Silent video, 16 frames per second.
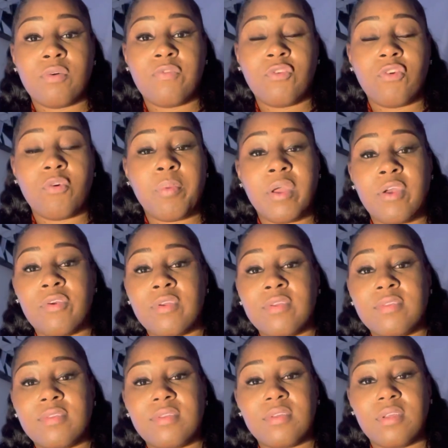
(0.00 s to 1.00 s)
if you're a
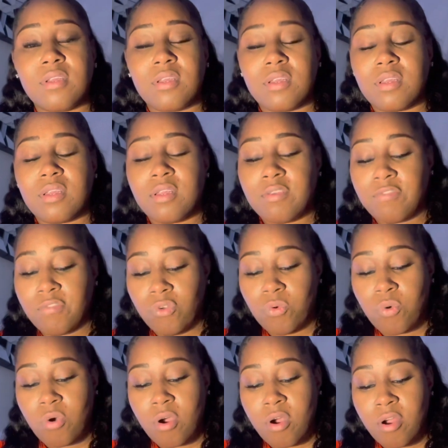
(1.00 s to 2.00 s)
parent, if
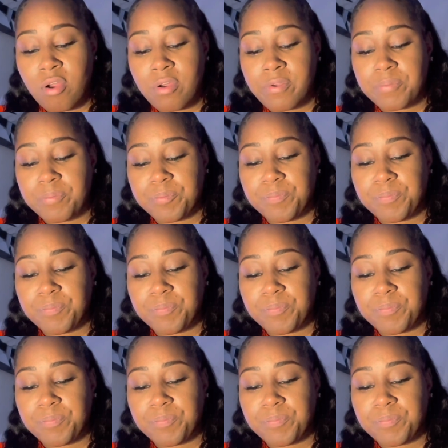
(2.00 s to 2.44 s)
you are,